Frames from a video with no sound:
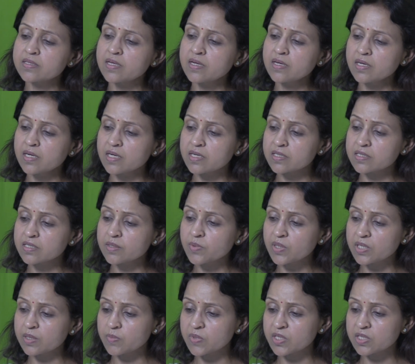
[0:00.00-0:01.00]
than 80
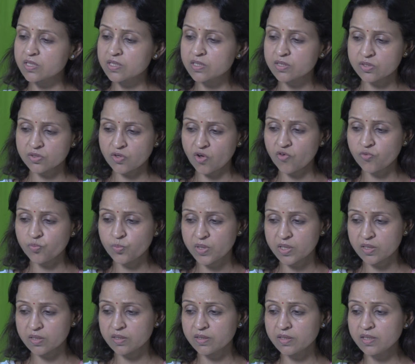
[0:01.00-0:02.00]
millimeters of
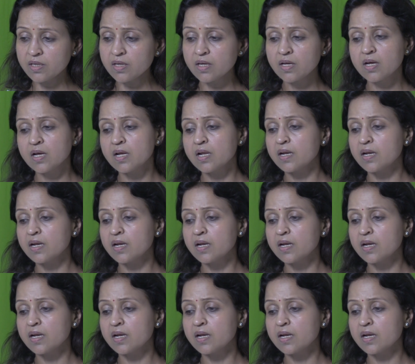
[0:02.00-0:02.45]
mercury,